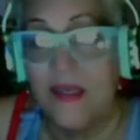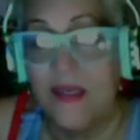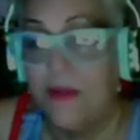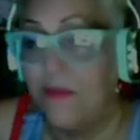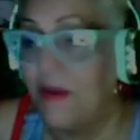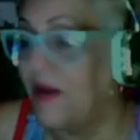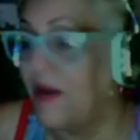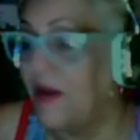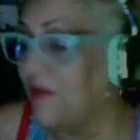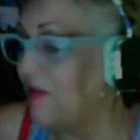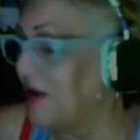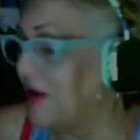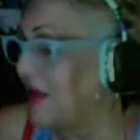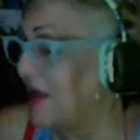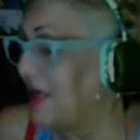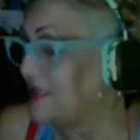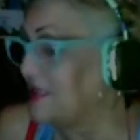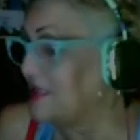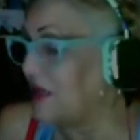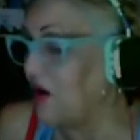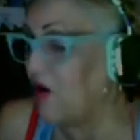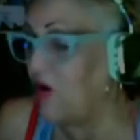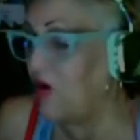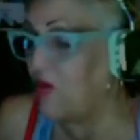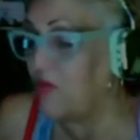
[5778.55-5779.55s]
But anyway, guys,
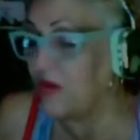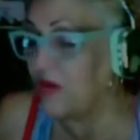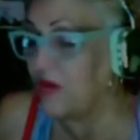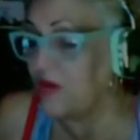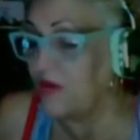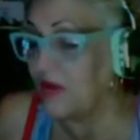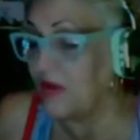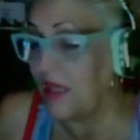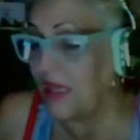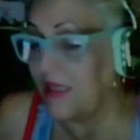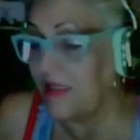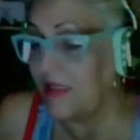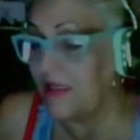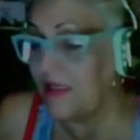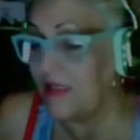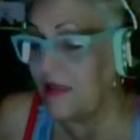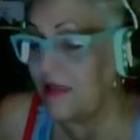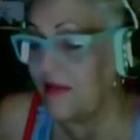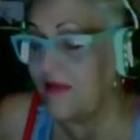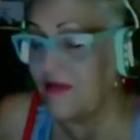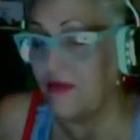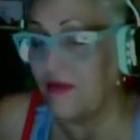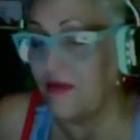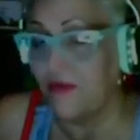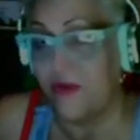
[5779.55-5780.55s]
I hope you liked this
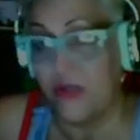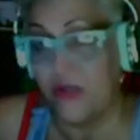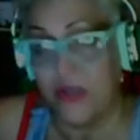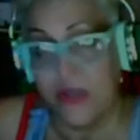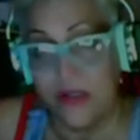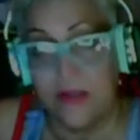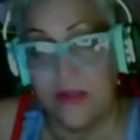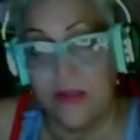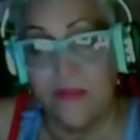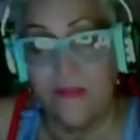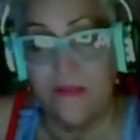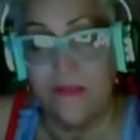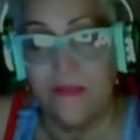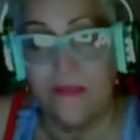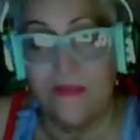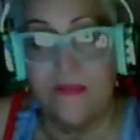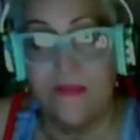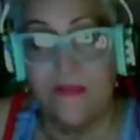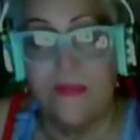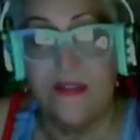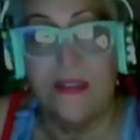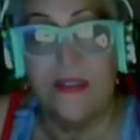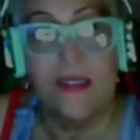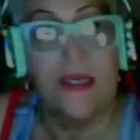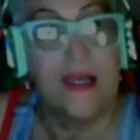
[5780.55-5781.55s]
interview with Jill.
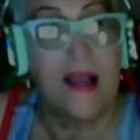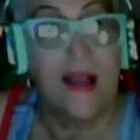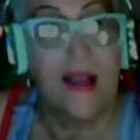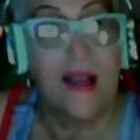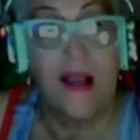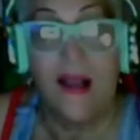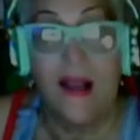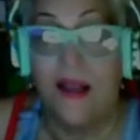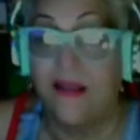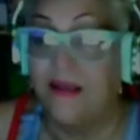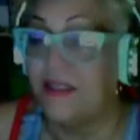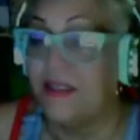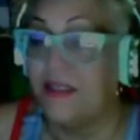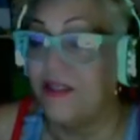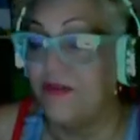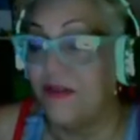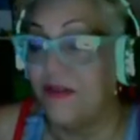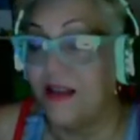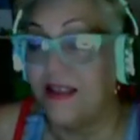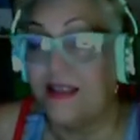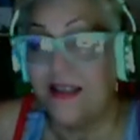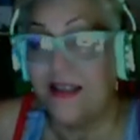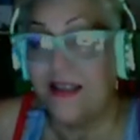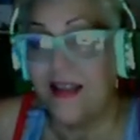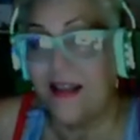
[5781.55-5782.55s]
I think it's
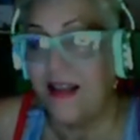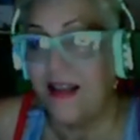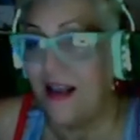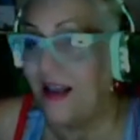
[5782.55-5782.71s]
fascinating.